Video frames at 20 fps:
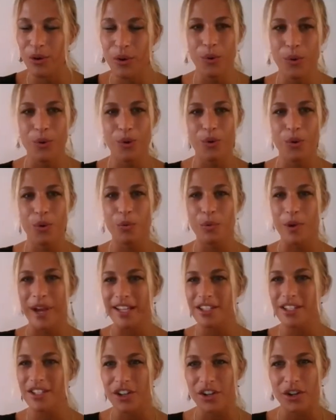whole
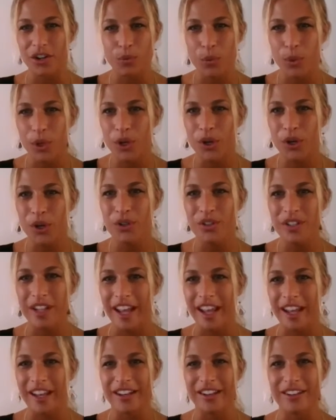Western world
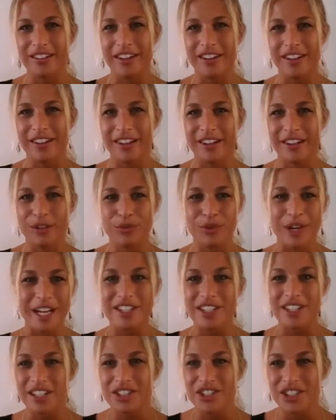and
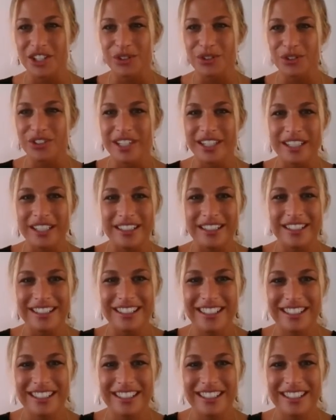raising children?